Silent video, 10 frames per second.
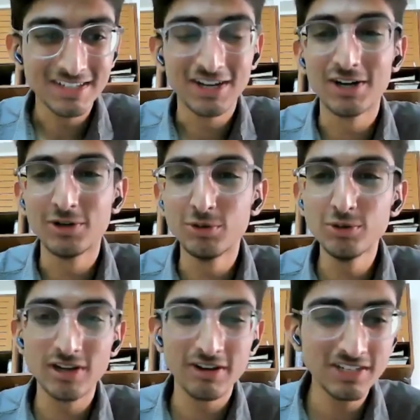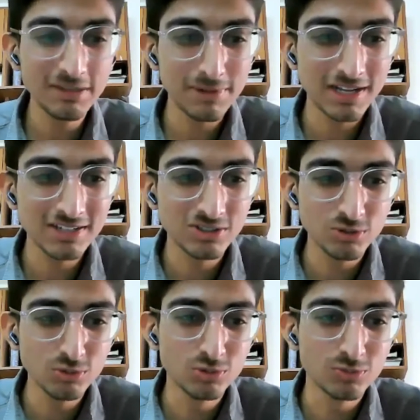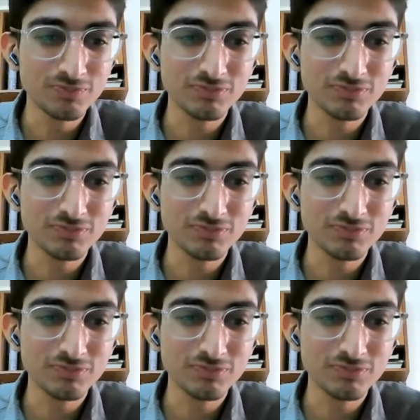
do you have any plans to